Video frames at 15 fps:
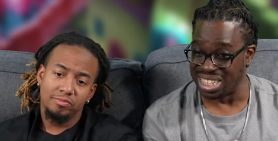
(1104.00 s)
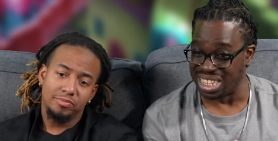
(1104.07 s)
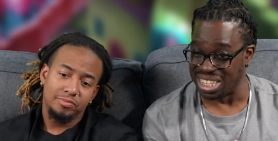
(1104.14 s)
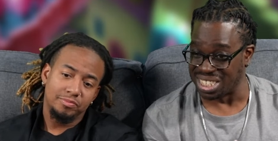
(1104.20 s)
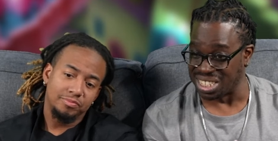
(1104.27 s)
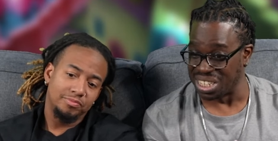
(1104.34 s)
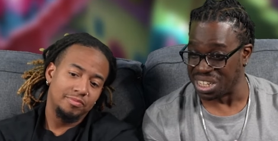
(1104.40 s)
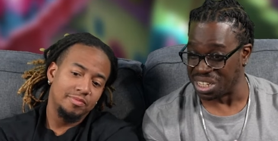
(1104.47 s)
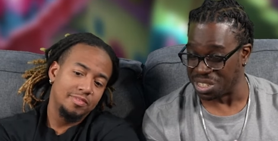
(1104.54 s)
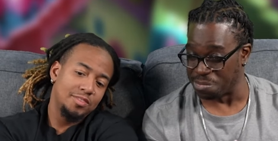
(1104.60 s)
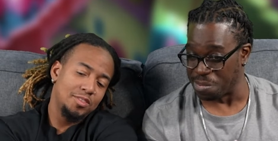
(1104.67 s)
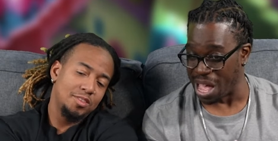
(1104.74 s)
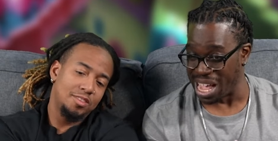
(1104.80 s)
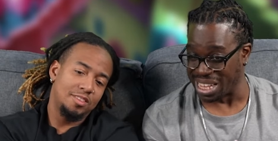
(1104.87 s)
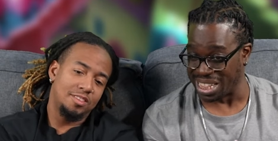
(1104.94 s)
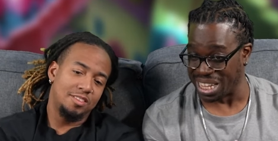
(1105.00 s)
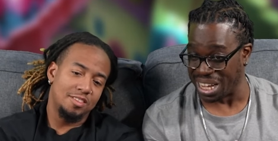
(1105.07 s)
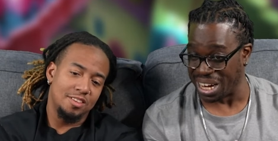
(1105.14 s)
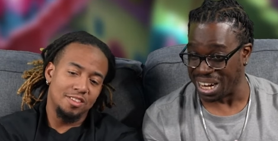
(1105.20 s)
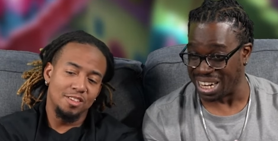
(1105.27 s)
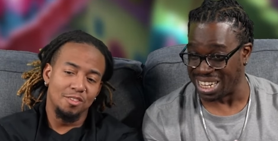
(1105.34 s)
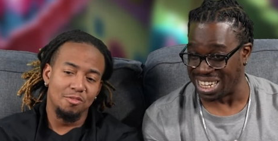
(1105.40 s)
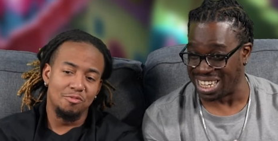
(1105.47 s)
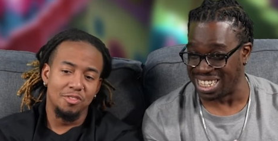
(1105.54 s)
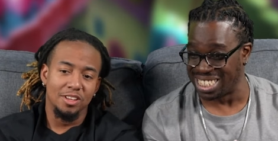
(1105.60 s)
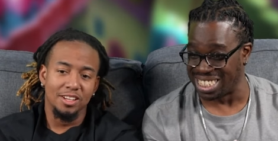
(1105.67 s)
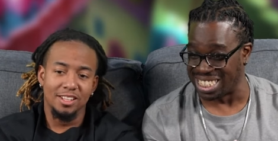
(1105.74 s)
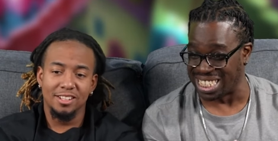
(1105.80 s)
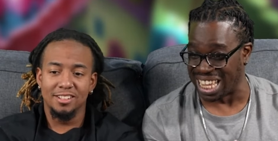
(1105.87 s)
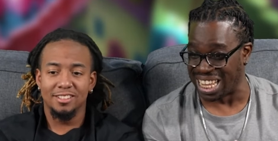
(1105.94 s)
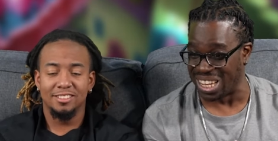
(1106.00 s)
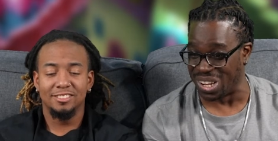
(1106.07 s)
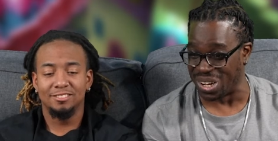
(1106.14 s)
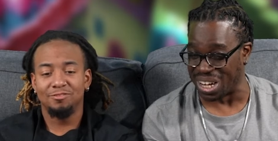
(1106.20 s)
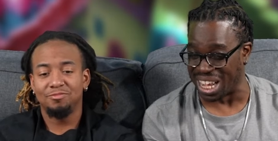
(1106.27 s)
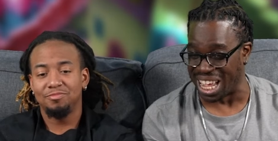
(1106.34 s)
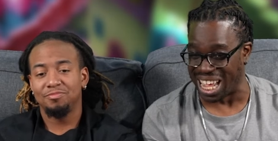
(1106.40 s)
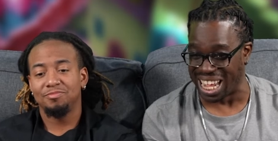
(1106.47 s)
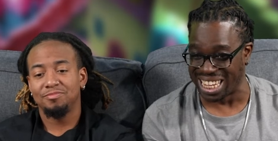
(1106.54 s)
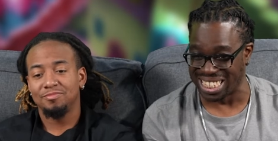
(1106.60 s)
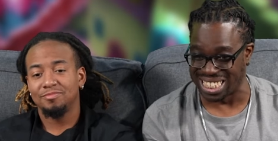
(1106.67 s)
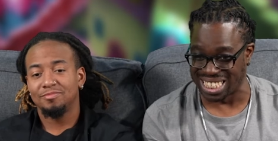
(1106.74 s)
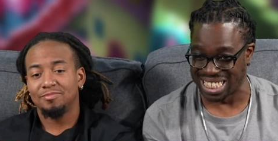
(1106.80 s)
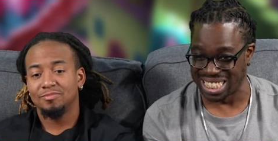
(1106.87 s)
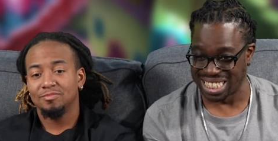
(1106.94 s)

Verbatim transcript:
Speaker 1: this nigga's back there. Yo, he's just like, look, guys.